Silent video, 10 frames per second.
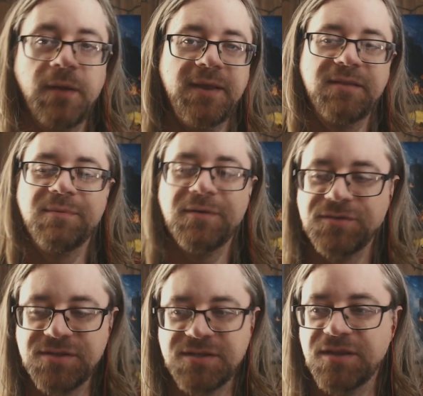I made the
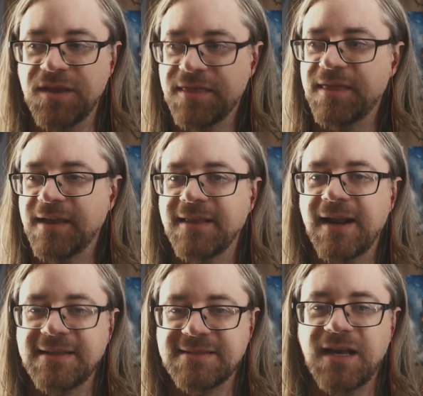purchase, the thing that
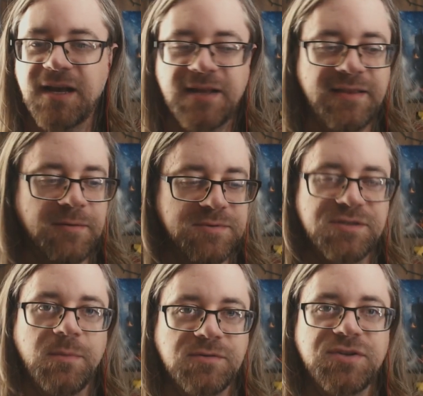I saw that was
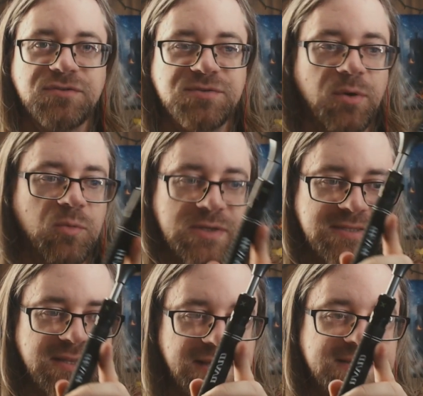the most noticeable
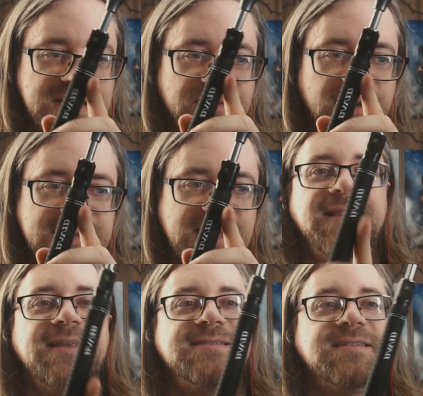was this device. And
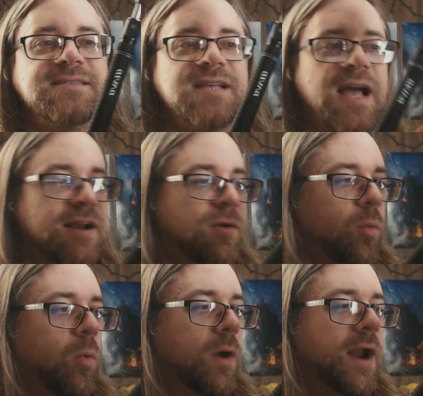this is kind of
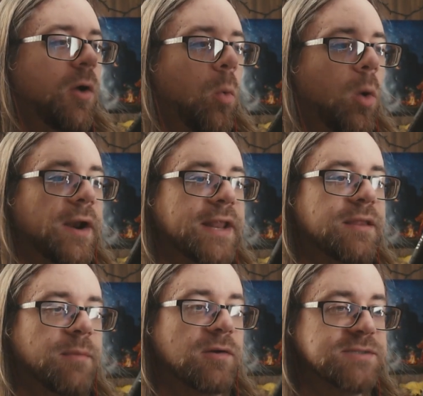what I wanted the
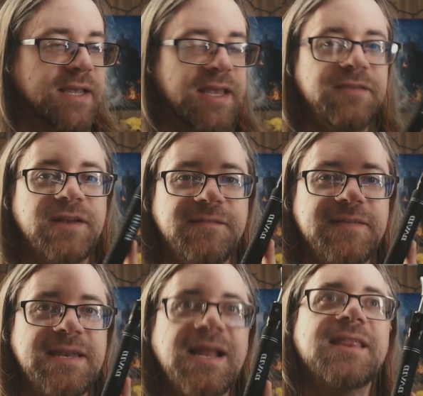most. Like, even if
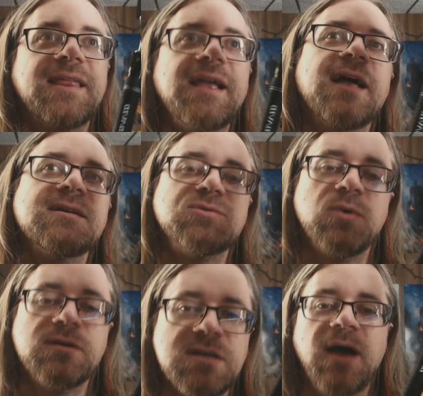nothing else
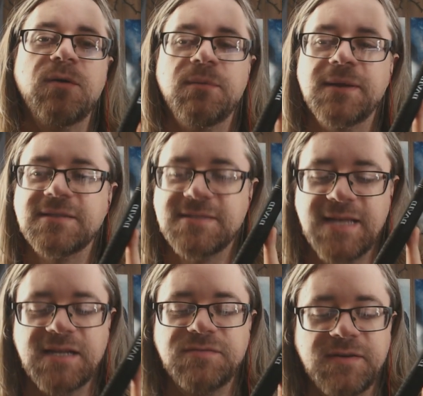worked, I would have been
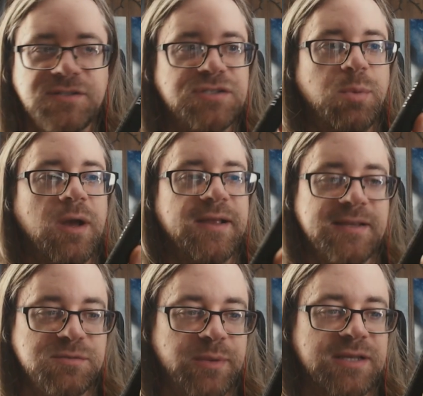satisfied just buying
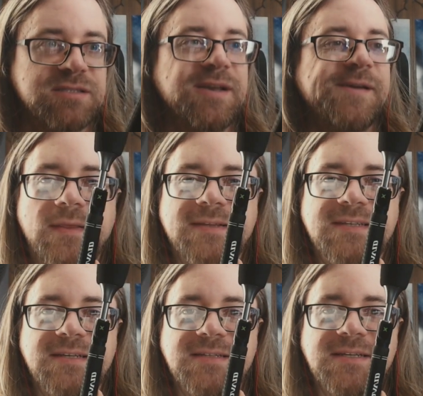this, because what this
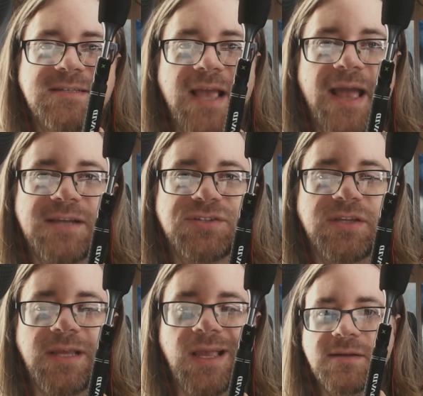is
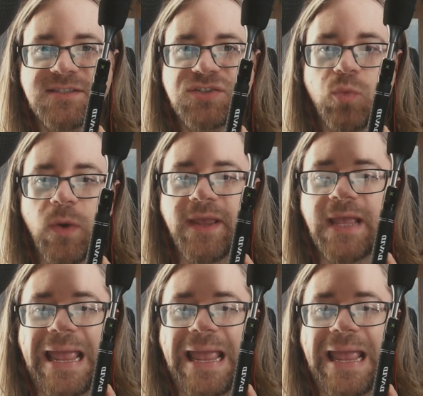actually a swing